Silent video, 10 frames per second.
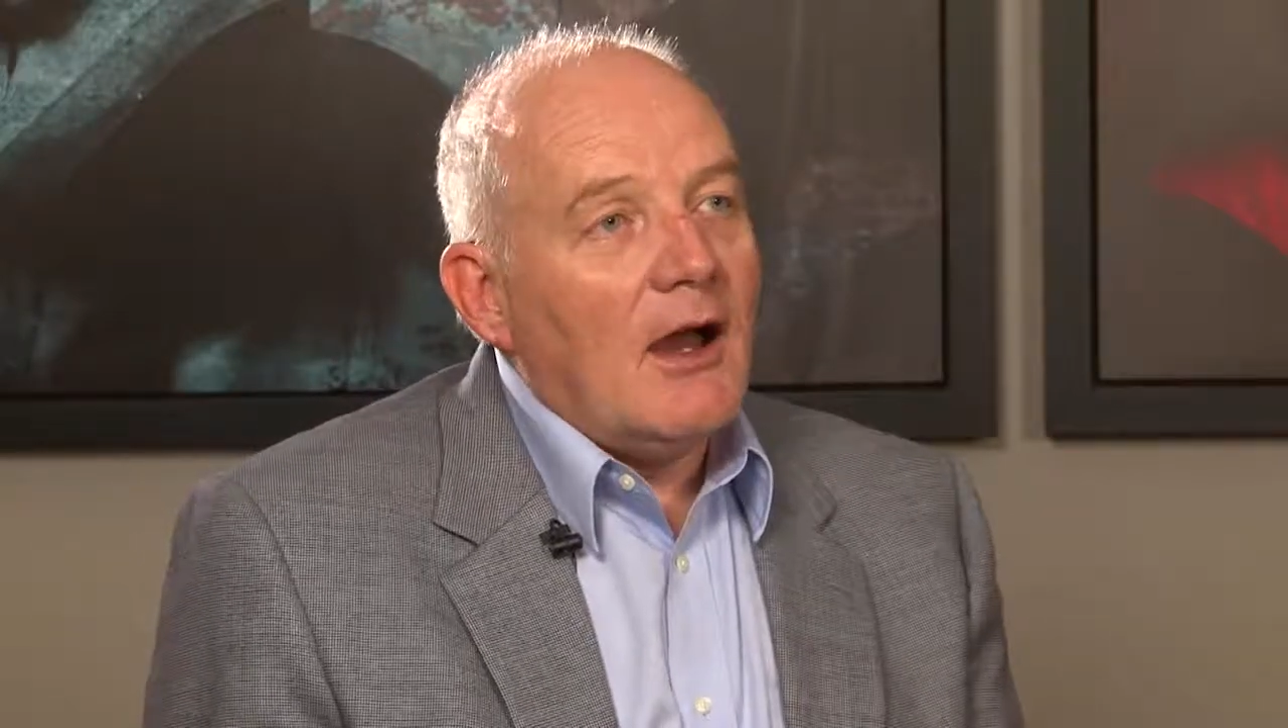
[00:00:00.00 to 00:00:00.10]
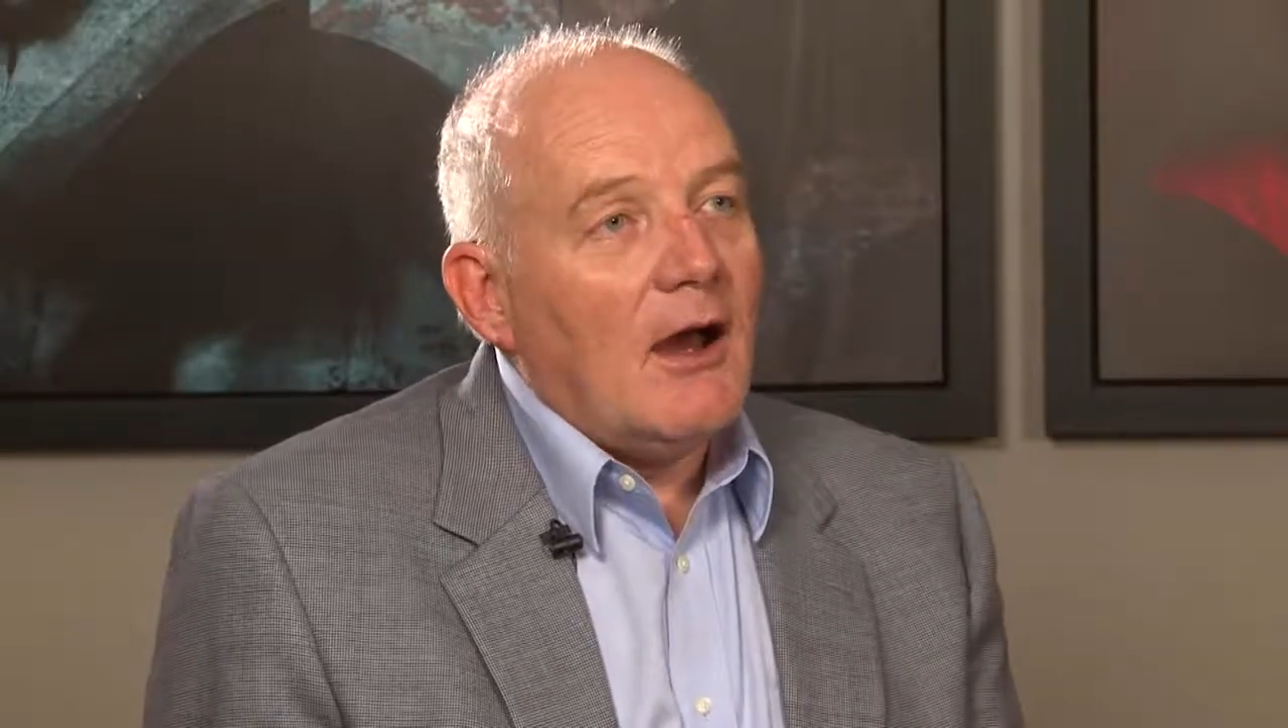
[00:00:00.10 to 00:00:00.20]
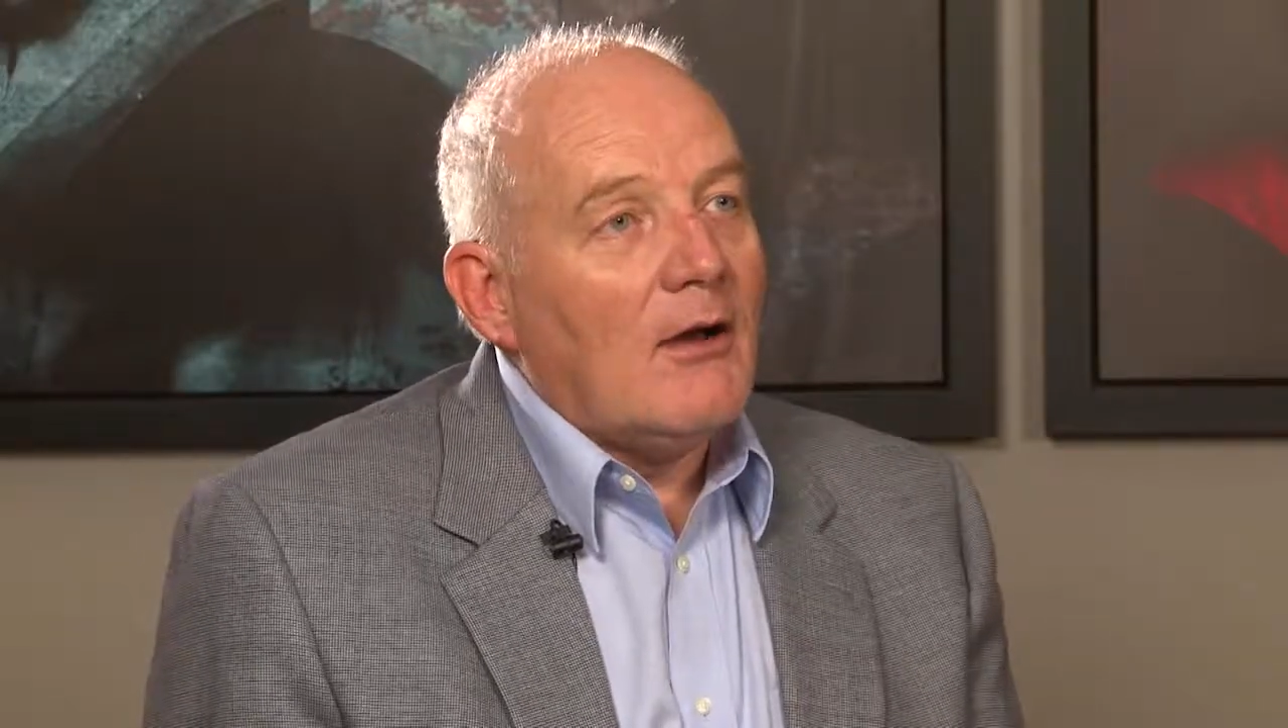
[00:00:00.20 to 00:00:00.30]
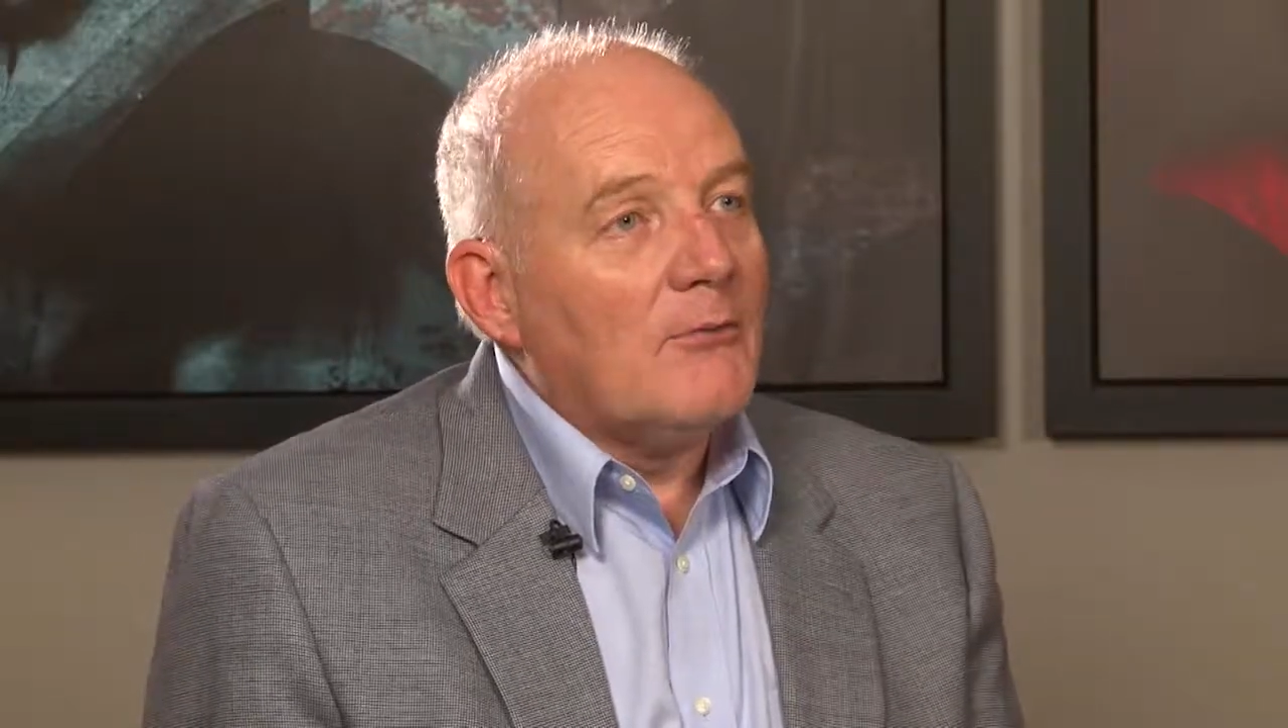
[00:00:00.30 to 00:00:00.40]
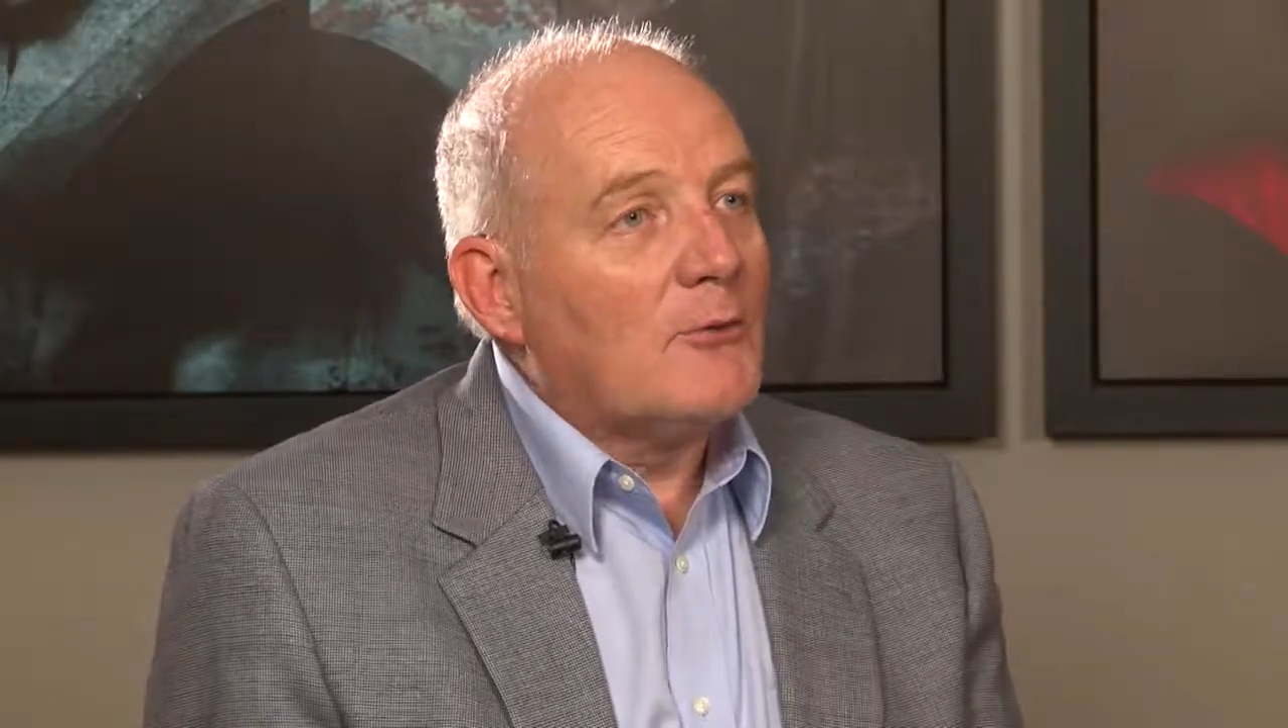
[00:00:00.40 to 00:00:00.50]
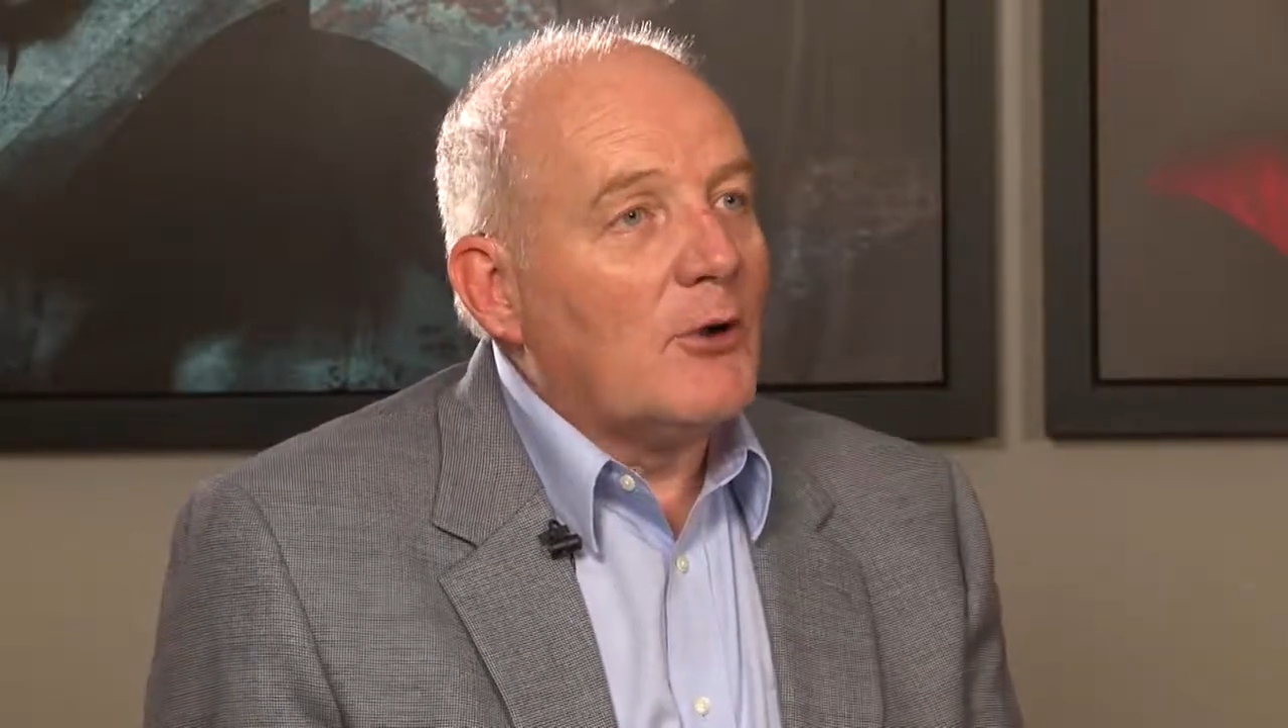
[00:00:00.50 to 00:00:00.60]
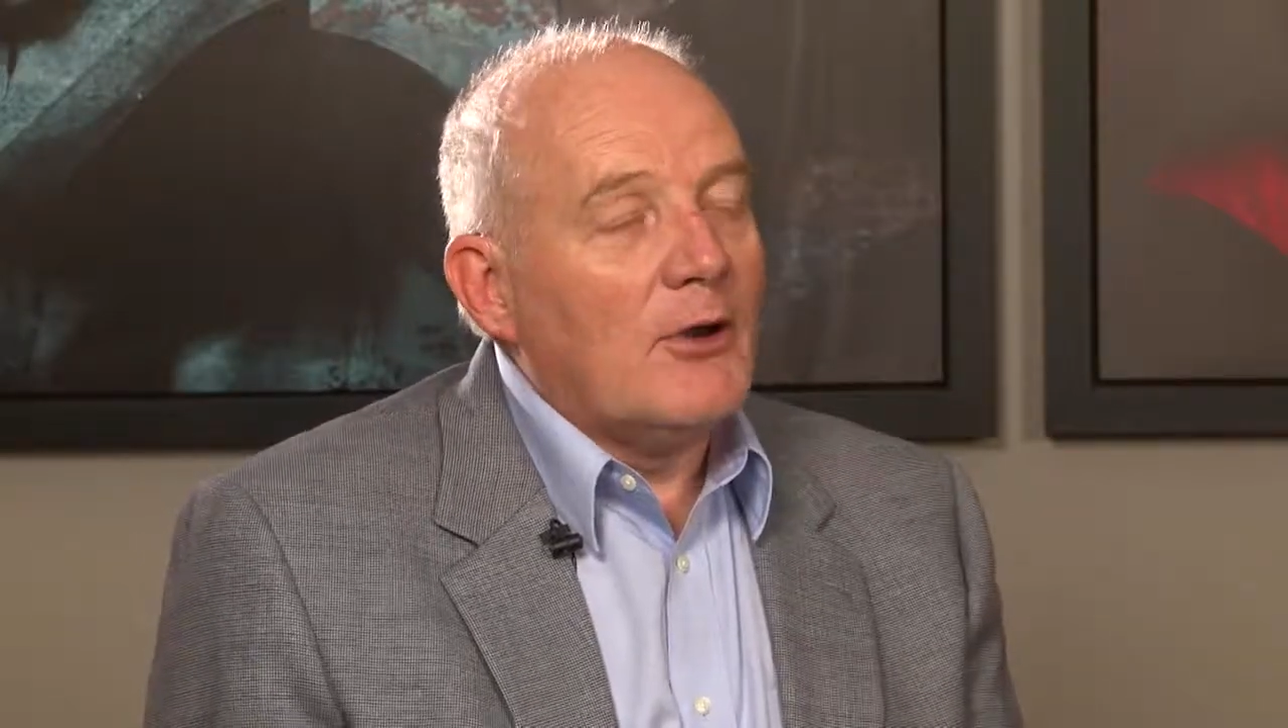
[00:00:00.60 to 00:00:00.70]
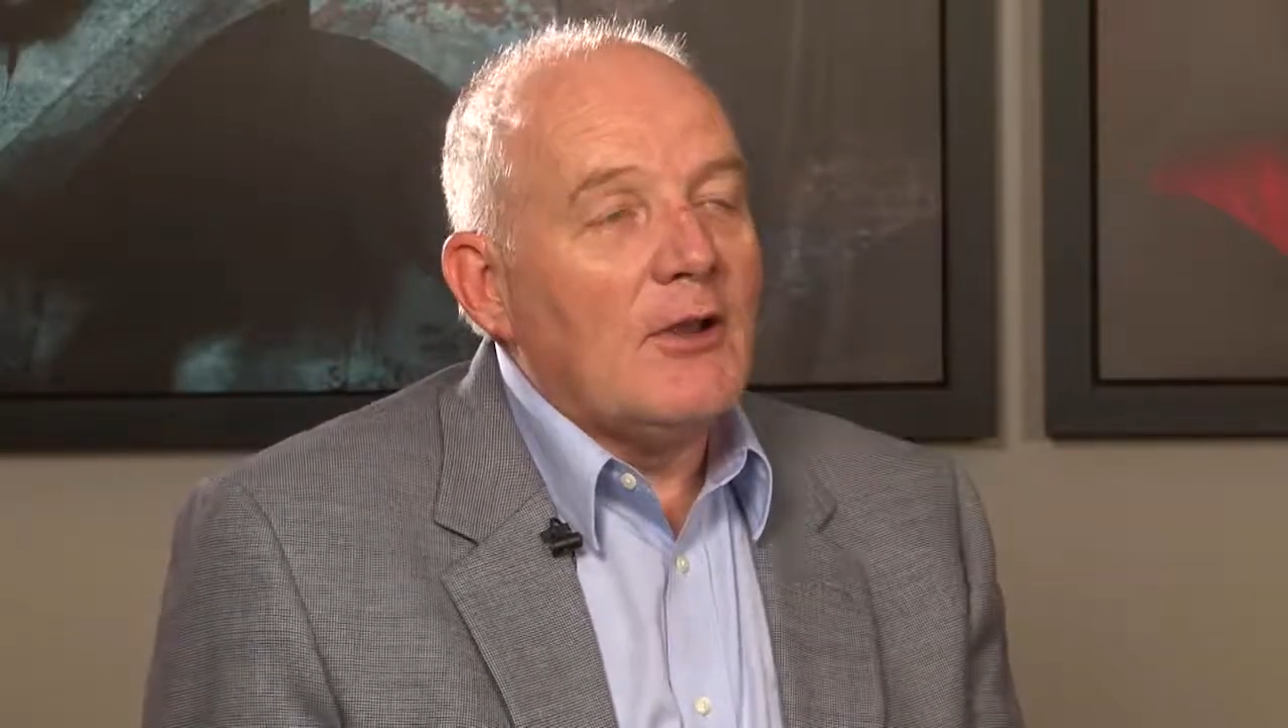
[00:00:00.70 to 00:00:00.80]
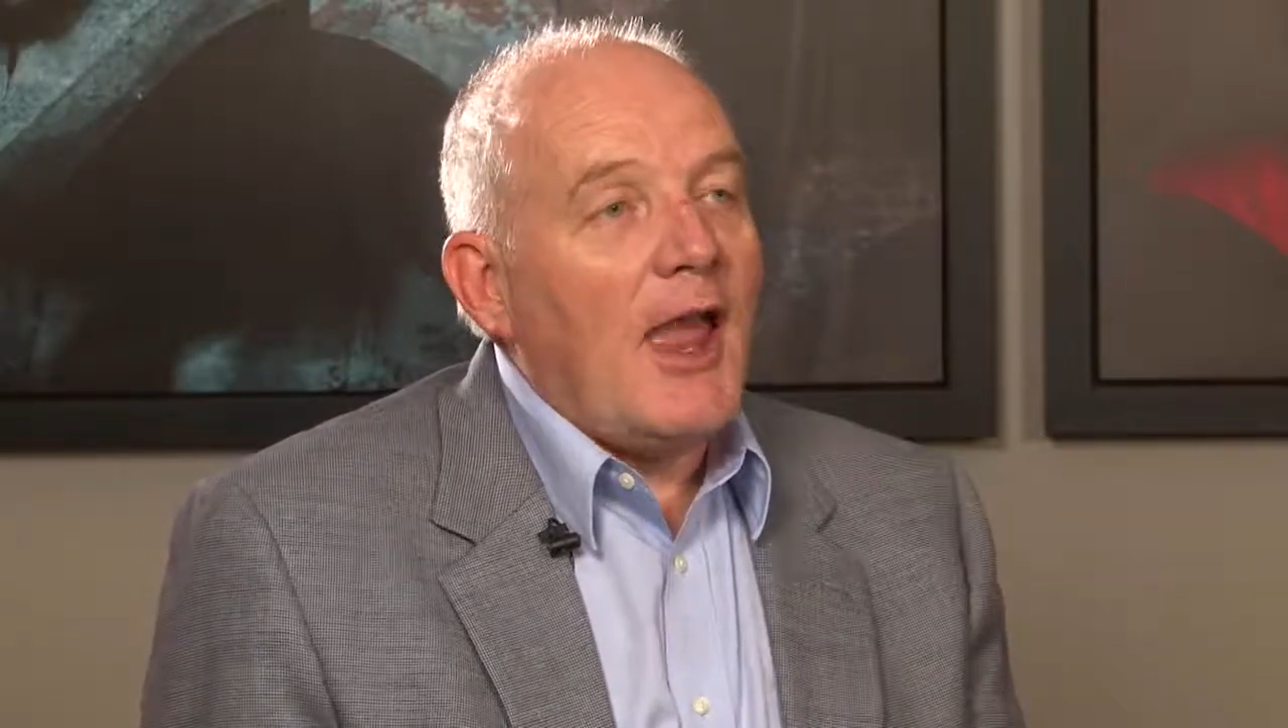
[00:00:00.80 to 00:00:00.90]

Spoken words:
of certain